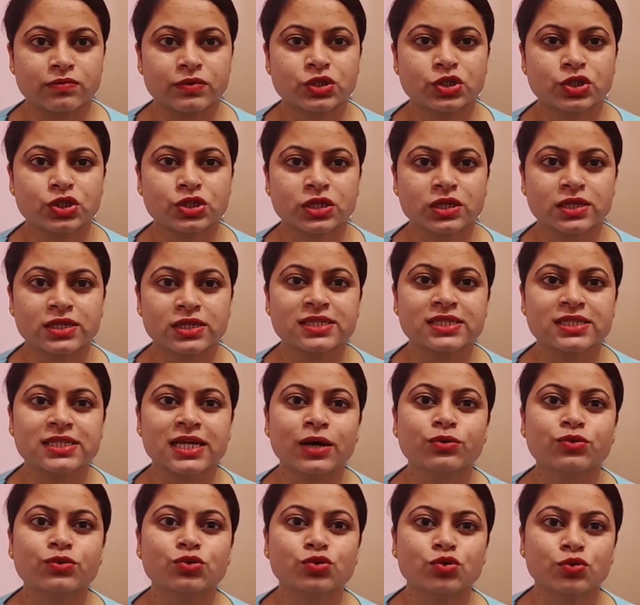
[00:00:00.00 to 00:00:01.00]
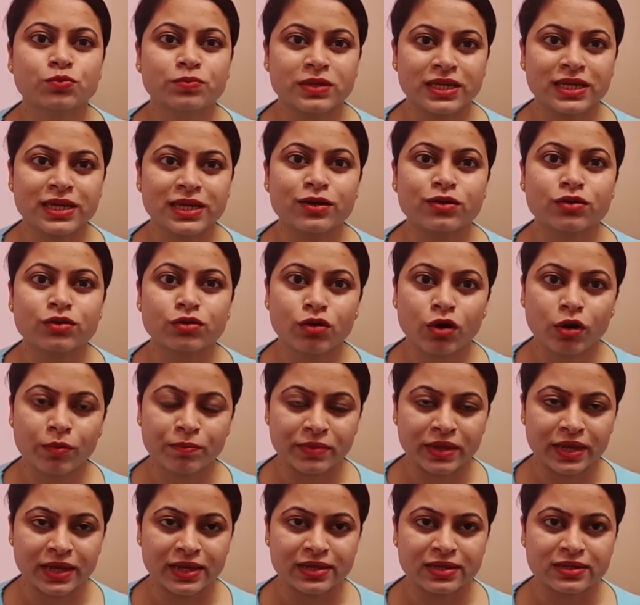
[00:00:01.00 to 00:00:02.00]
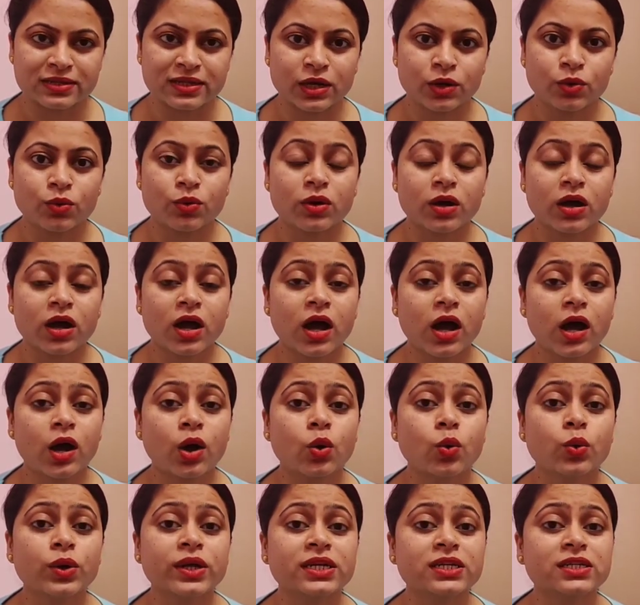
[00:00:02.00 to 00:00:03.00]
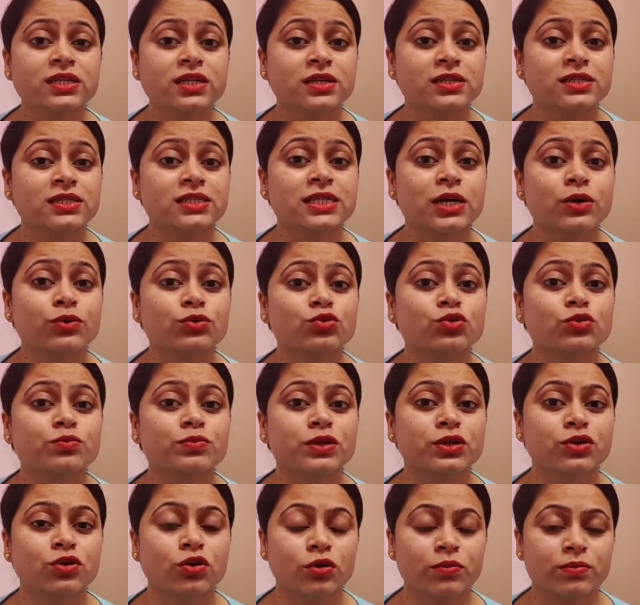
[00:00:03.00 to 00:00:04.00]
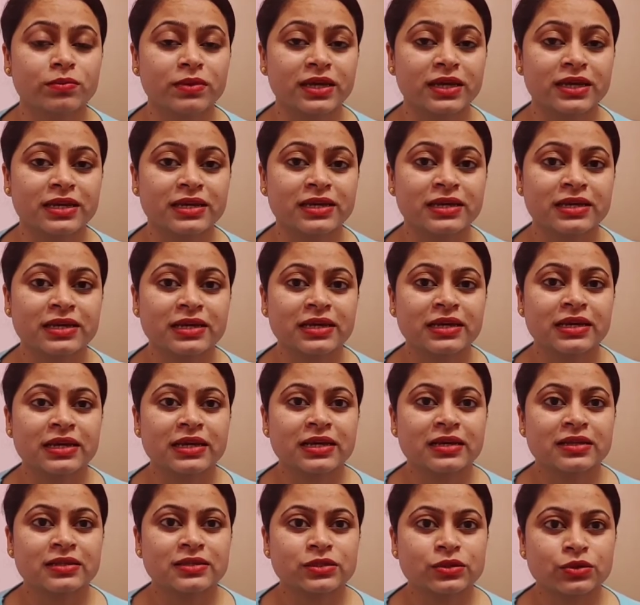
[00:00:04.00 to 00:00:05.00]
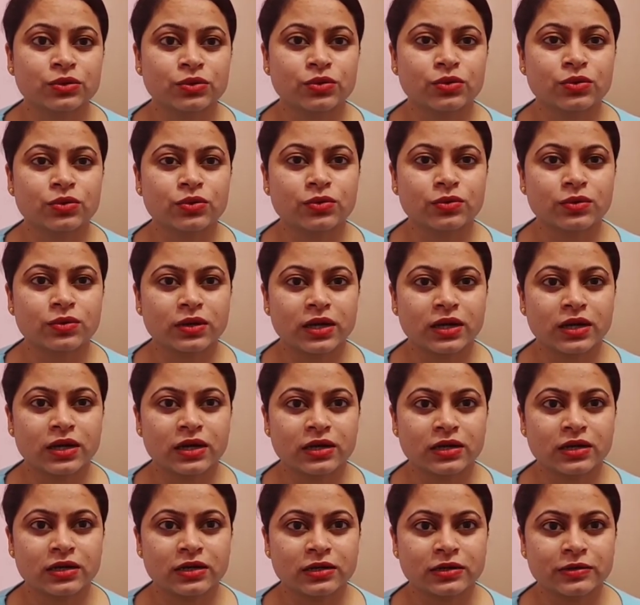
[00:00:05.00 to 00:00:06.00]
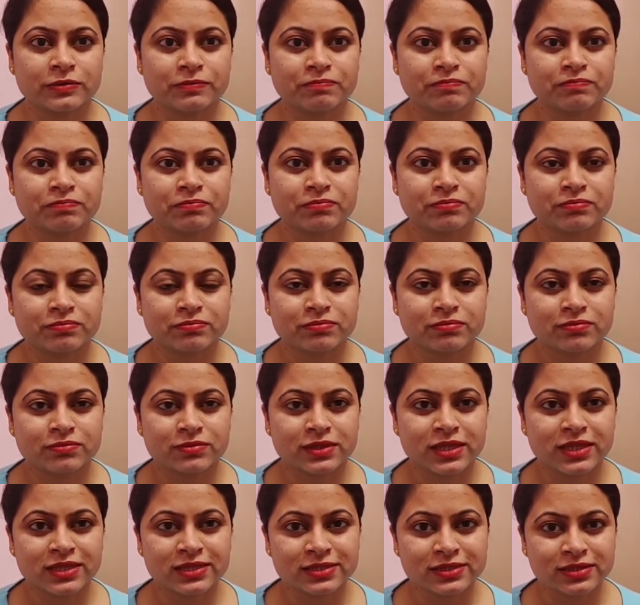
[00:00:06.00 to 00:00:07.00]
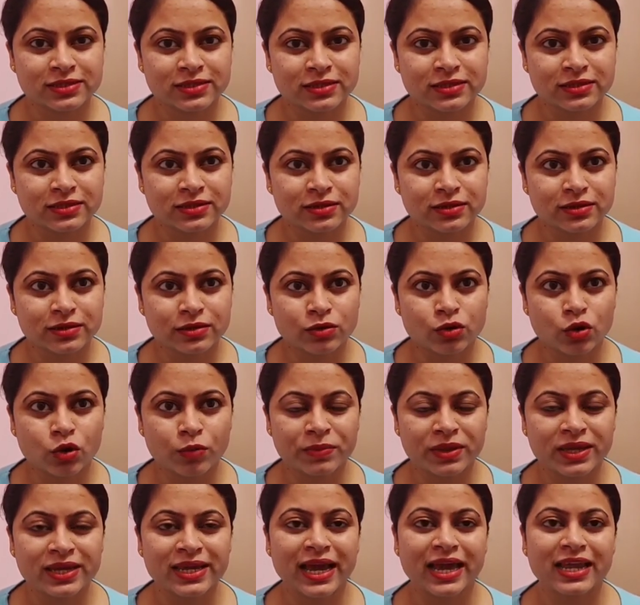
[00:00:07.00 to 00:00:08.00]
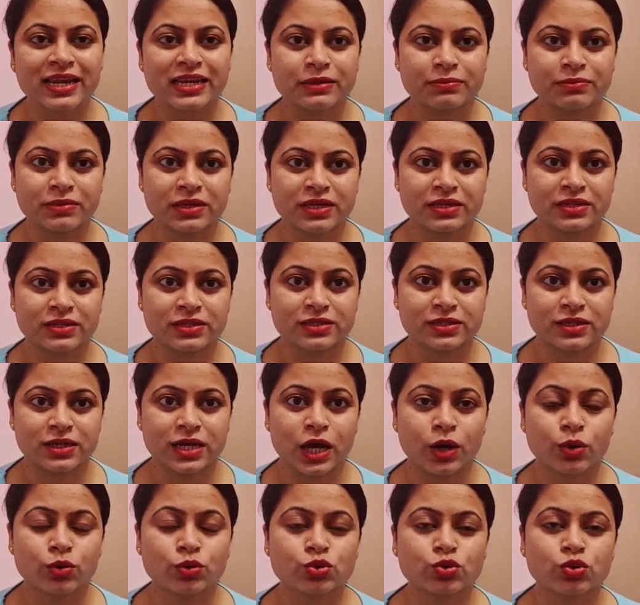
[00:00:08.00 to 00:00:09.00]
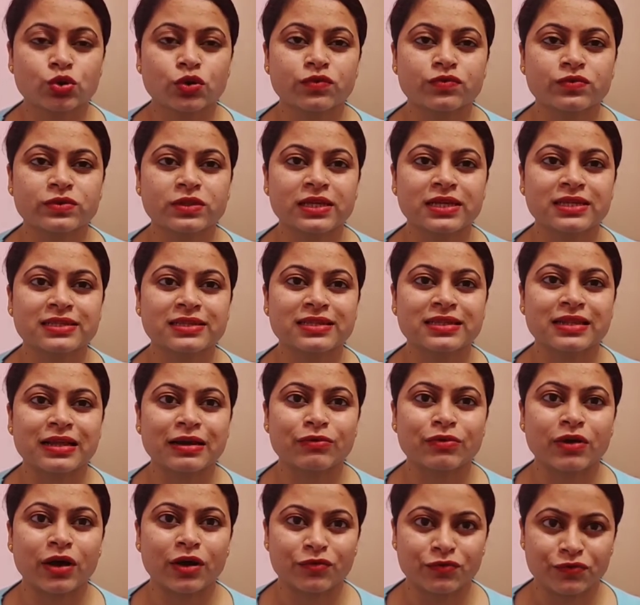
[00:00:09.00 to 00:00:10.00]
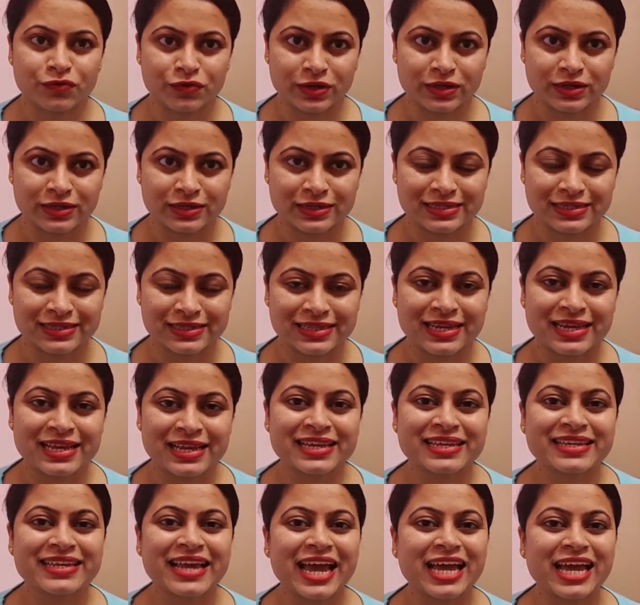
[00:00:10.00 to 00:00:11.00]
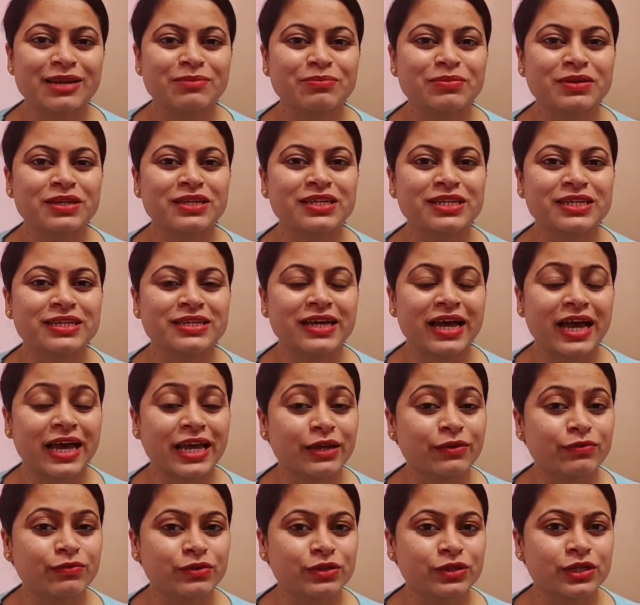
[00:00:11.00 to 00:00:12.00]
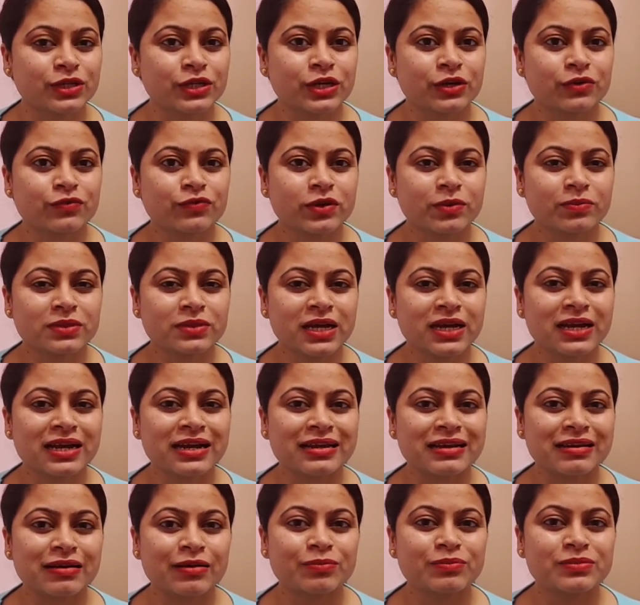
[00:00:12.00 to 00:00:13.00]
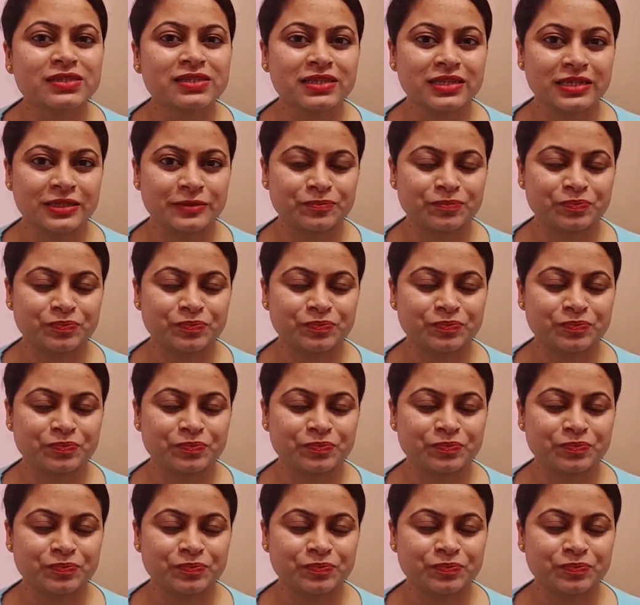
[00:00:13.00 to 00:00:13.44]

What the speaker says: turns out to be comic. Now, how it turns out to be comic? So, this comic element out of these love affairs can be derived from the clumsy